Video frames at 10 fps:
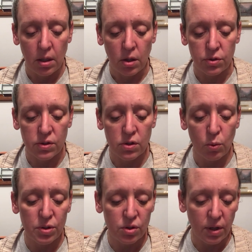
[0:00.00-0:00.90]
Her sister
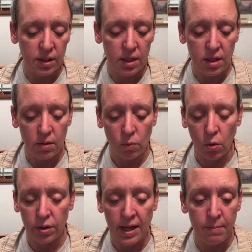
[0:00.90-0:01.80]
was trendy,
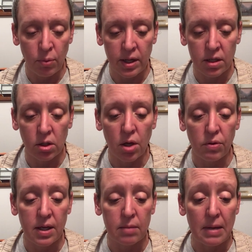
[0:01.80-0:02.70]
wore name brand
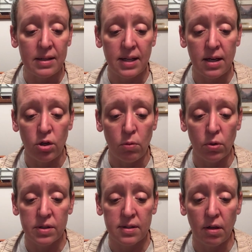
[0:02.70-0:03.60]
clothing, and maintained
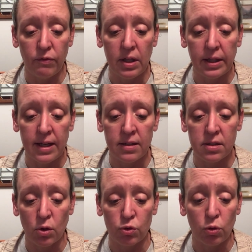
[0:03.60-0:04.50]
numerous selfie laden
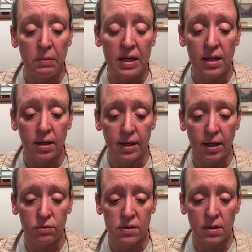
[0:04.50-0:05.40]
social media
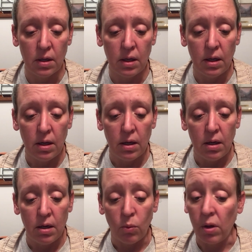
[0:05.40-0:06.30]
accounts.
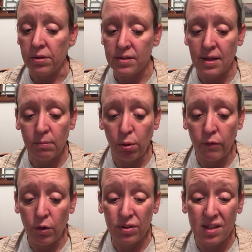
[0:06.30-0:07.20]
While Zen
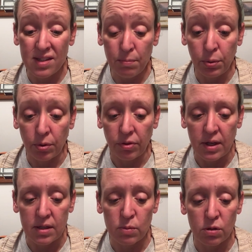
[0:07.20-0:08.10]
preferred the simpler
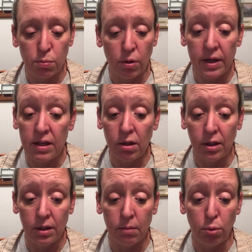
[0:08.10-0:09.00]
things, was
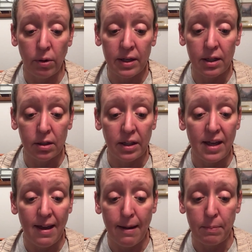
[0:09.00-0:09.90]
perennial,
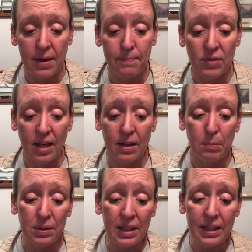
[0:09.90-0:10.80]
perennially happy and
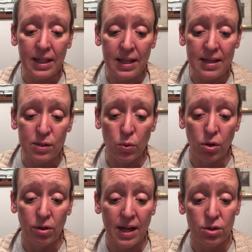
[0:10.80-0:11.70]
completely at ease with
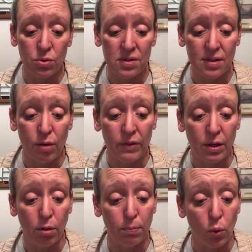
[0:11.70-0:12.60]
her natural self and
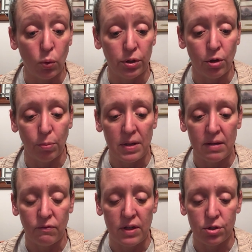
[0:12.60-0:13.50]
her bold
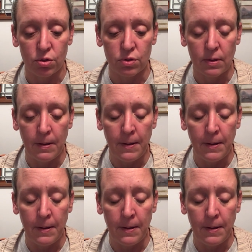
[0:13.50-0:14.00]
European features.